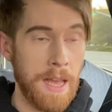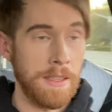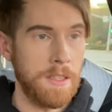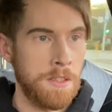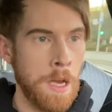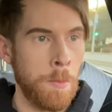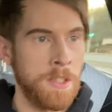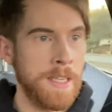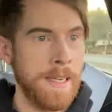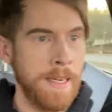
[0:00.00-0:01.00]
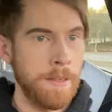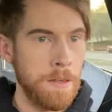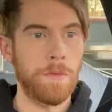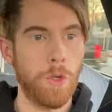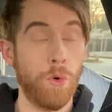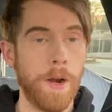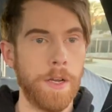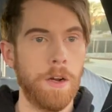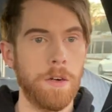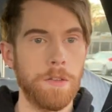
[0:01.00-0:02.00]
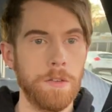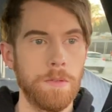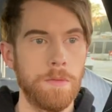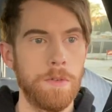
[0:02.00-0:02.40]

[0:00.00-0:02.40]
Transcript: At least someone's eating. Credit cards.